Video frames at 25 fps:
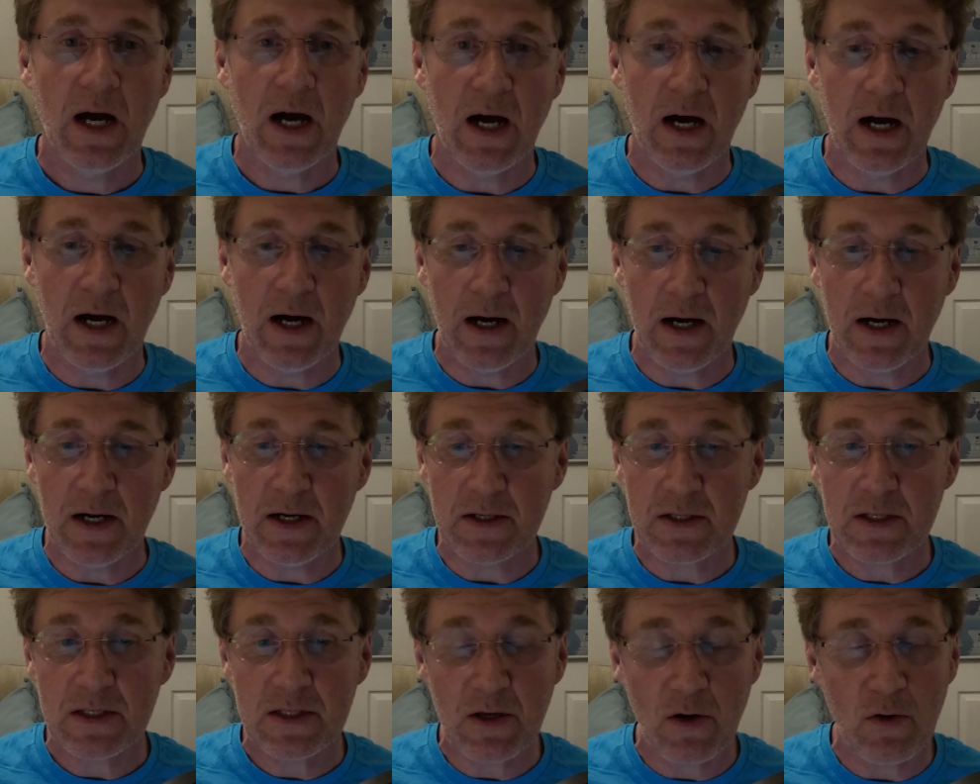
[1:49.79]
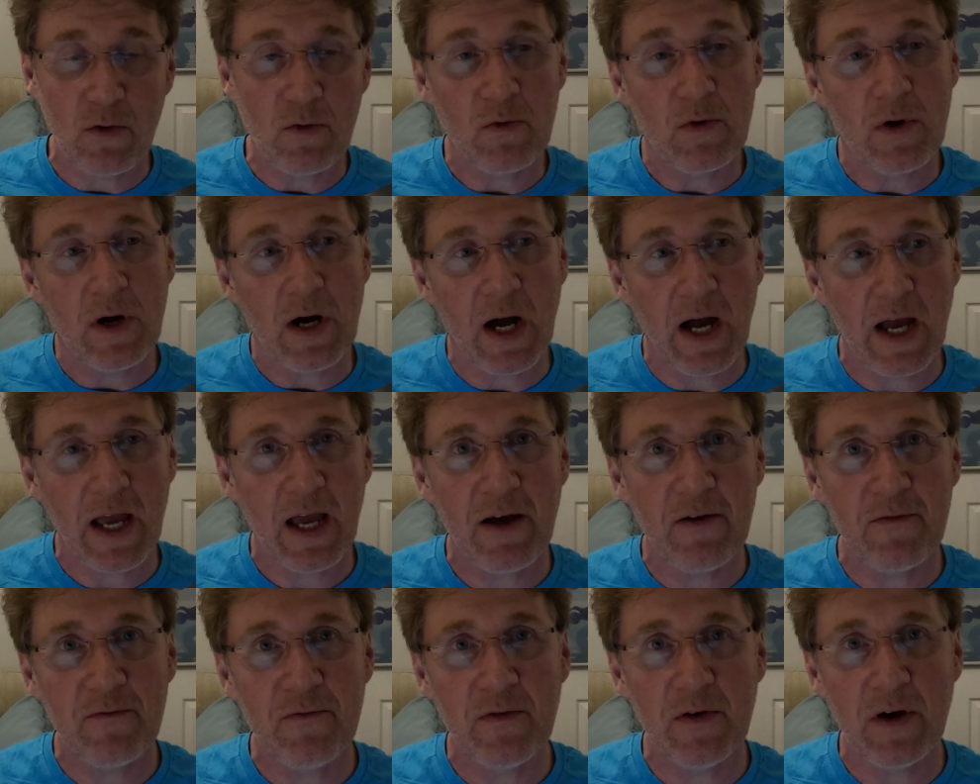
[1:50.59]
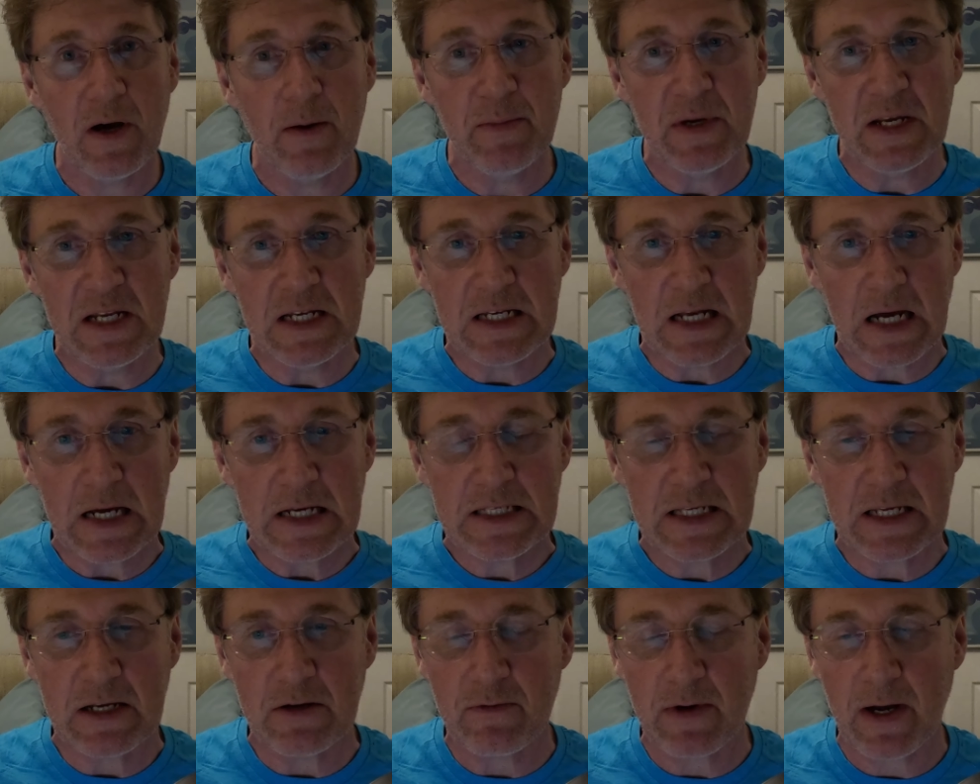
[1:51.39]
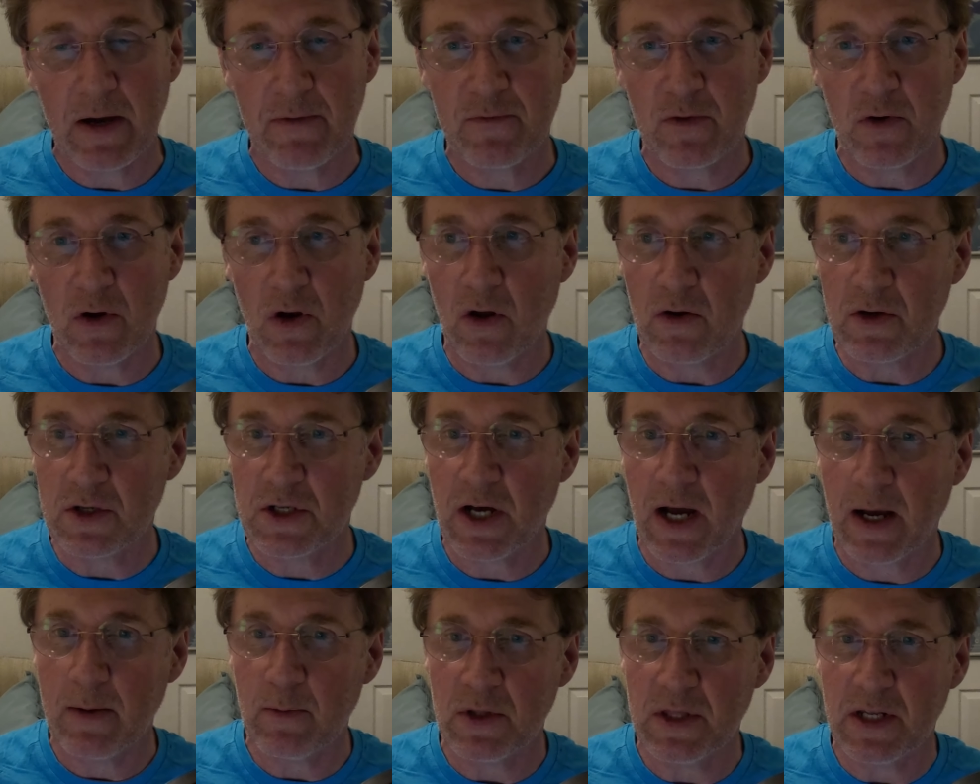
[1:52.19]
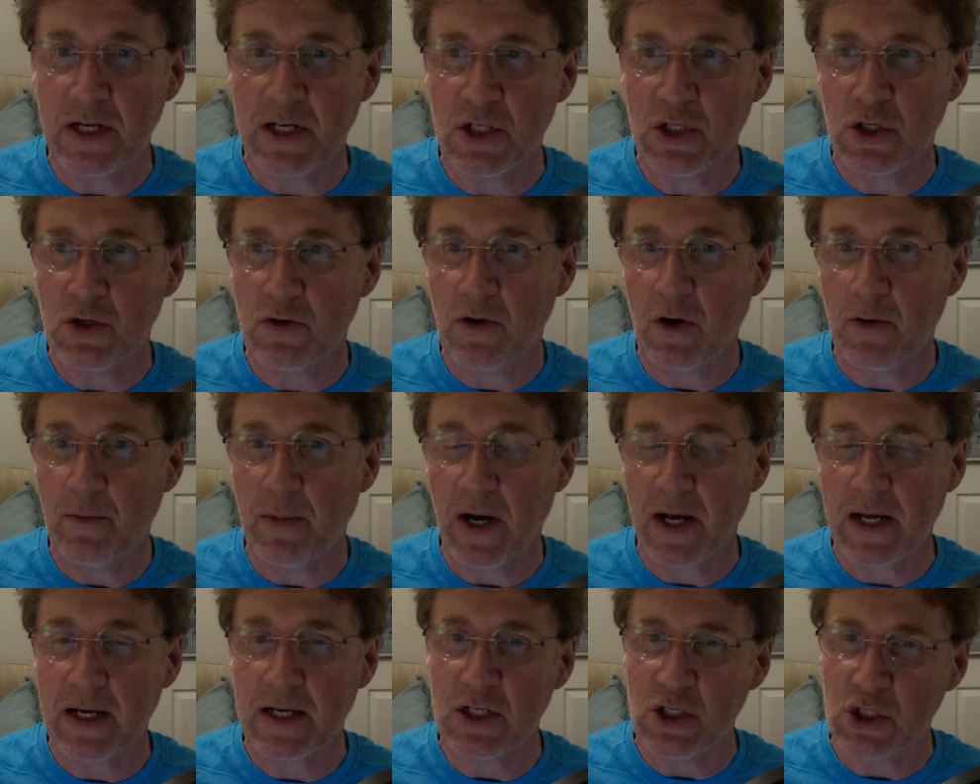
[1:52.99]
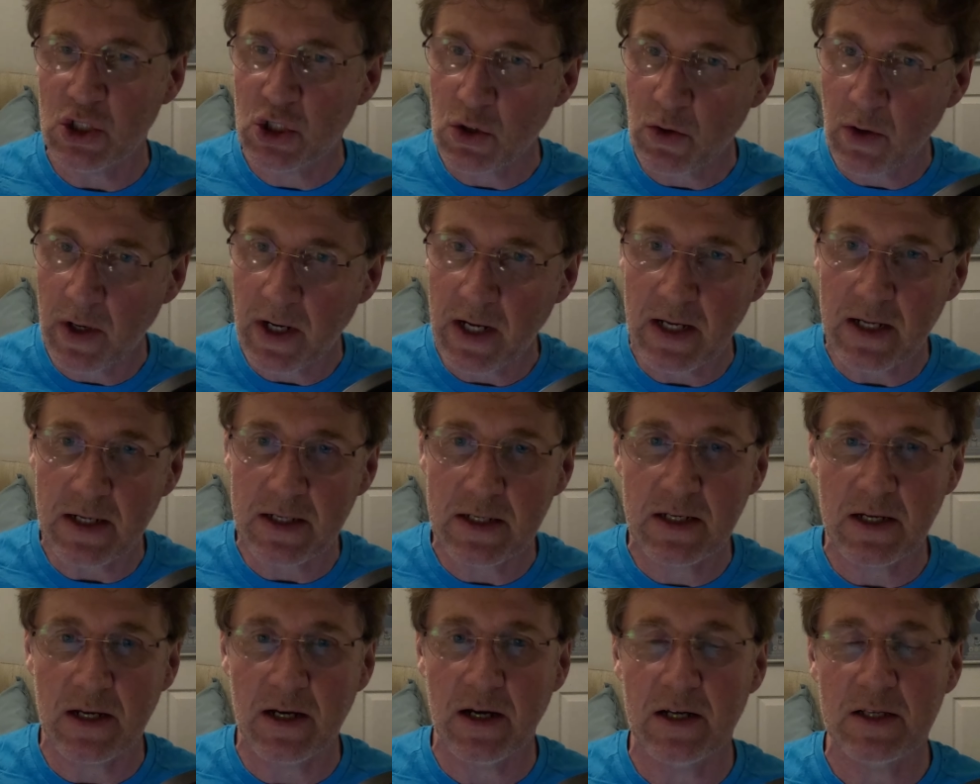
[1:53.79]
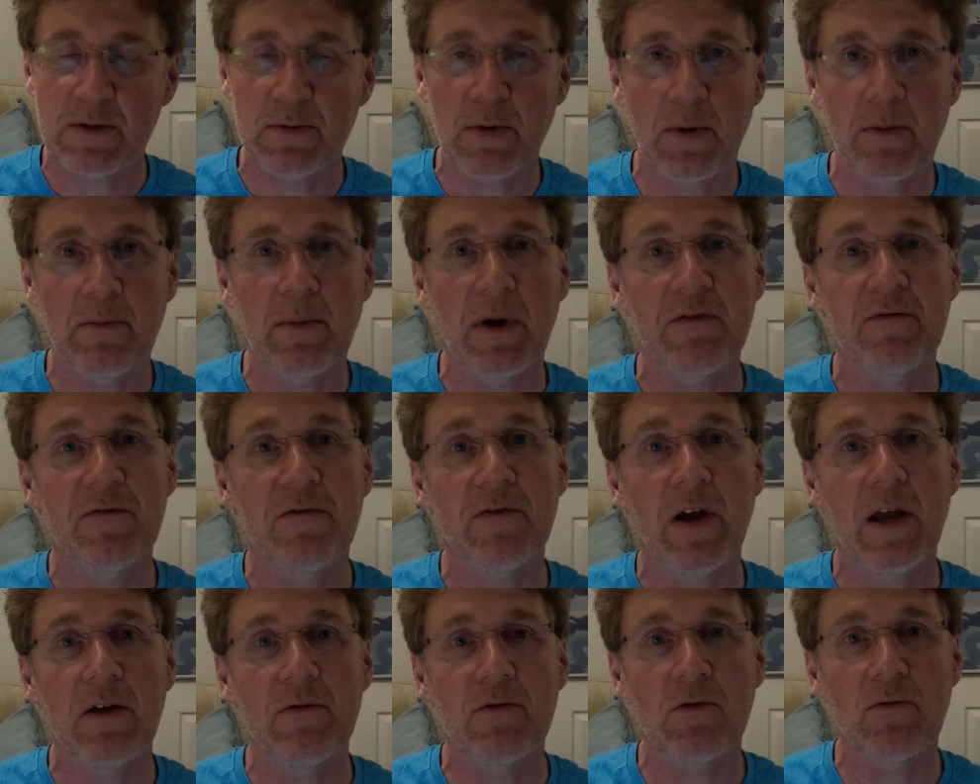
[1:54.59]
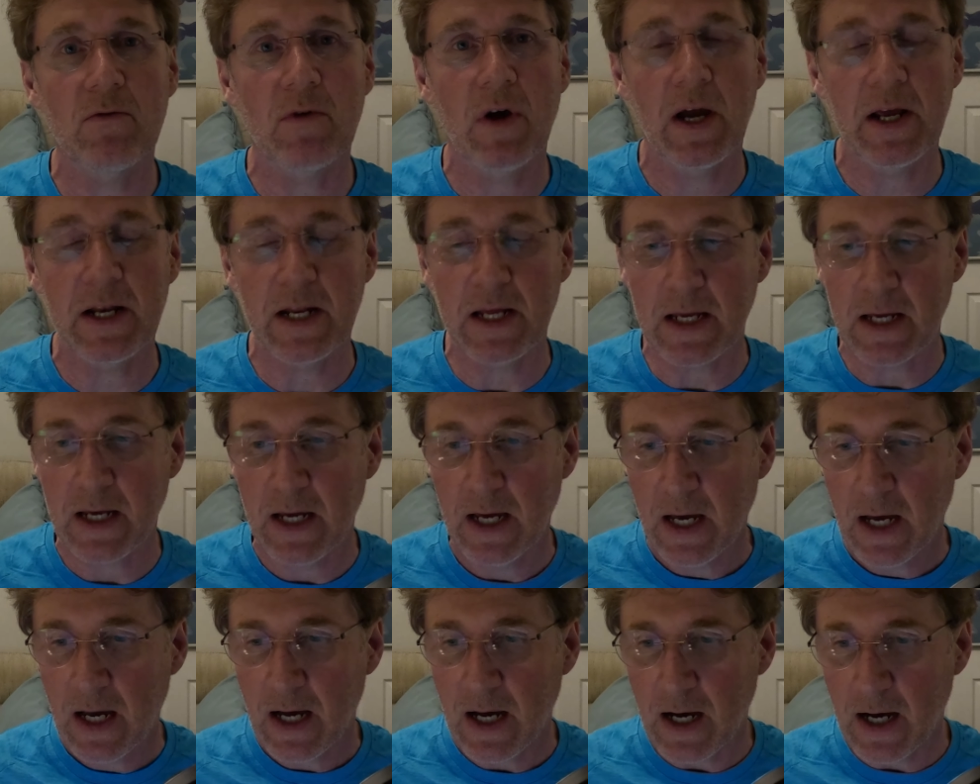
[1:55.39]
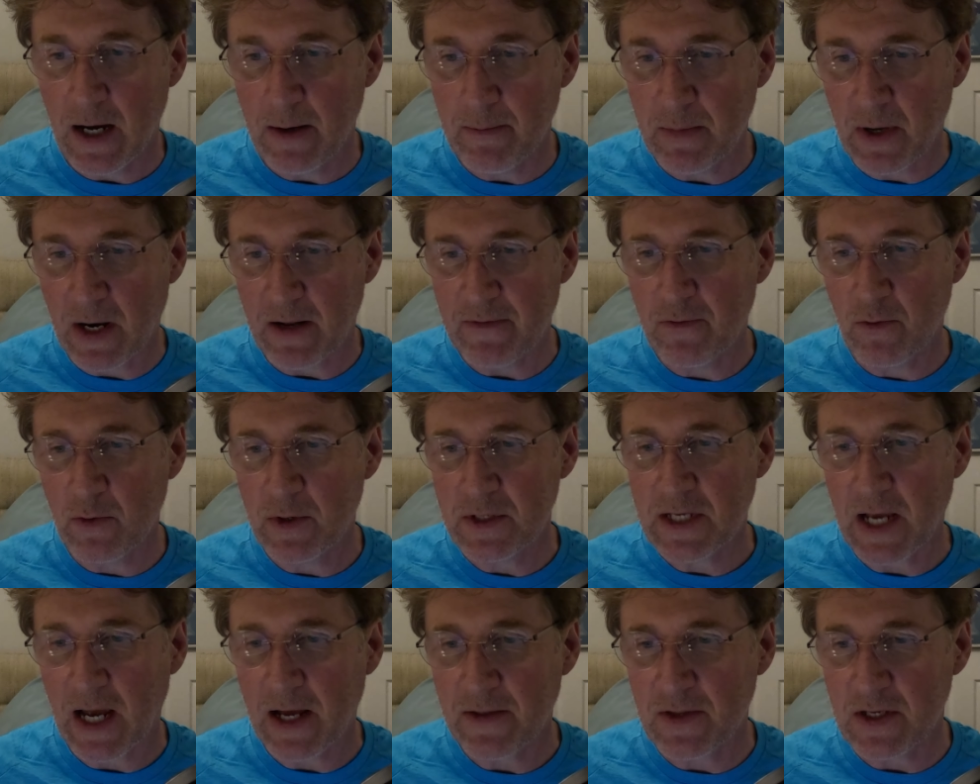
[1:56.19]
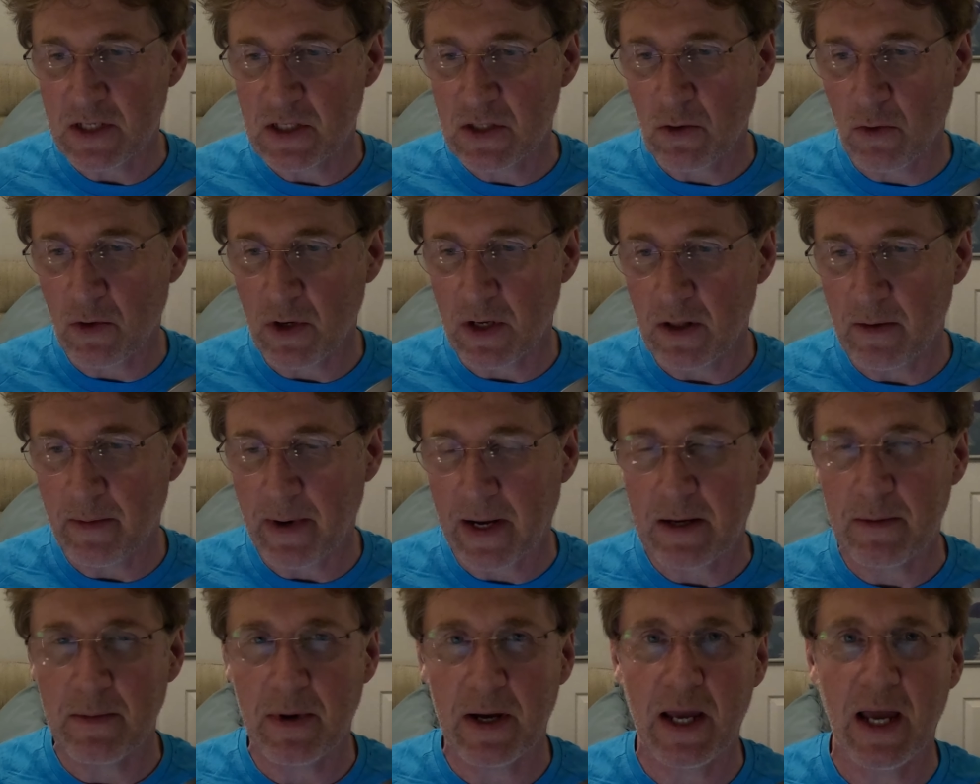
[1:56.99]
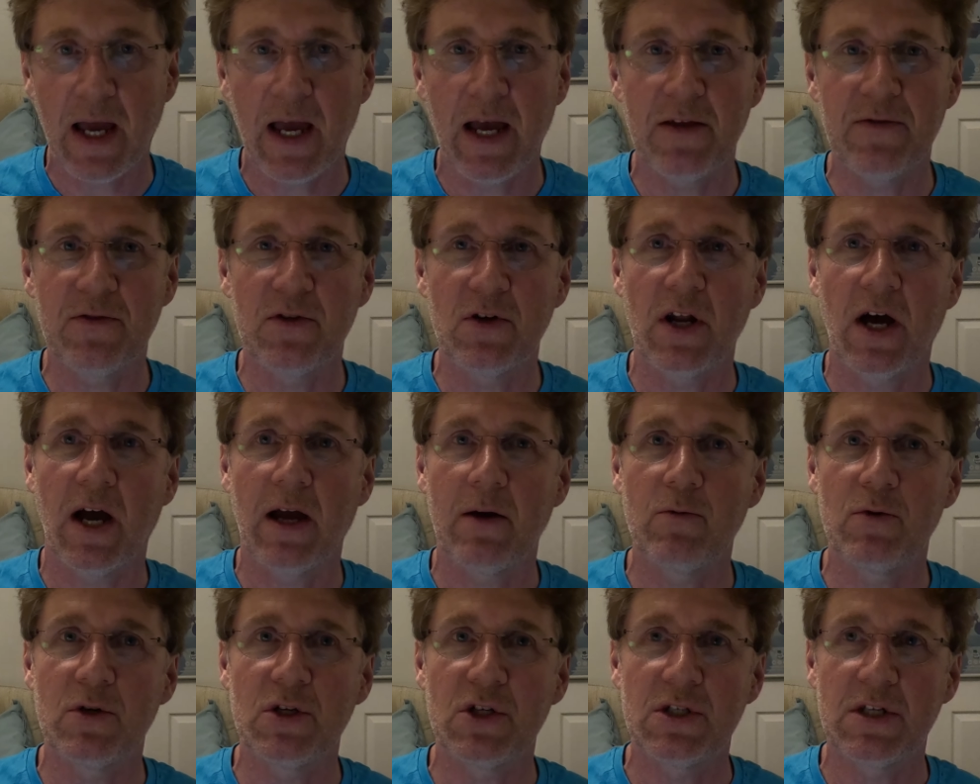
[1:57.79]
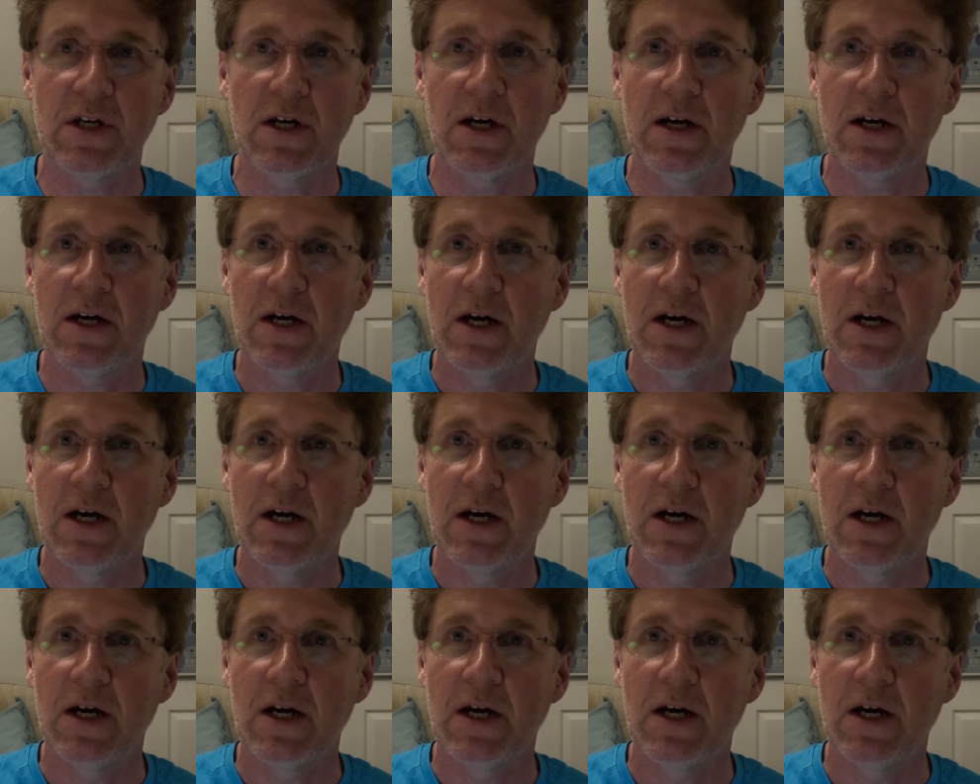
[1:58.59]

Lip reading: So I have been dicing around for a long time with an enduro bike, enjoying it. It's probably my favorite riding, but I've always had this thought in the back of my head that I would